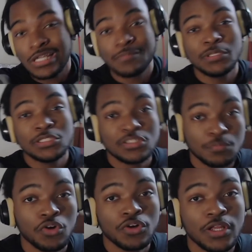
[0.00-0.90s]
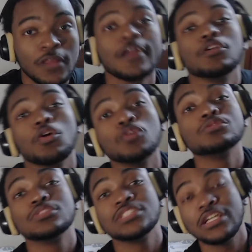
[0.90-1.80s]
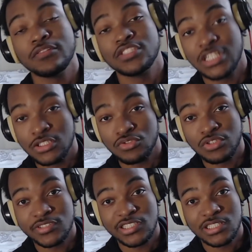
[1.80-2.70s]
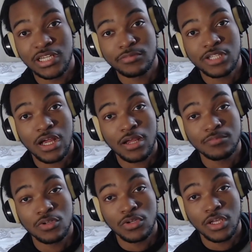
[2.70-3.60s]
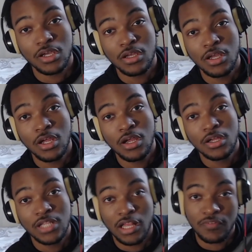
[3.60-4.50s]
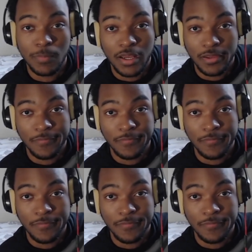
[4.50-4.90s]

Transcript: Be smart and also chase your dreams at the same time, okay? That's my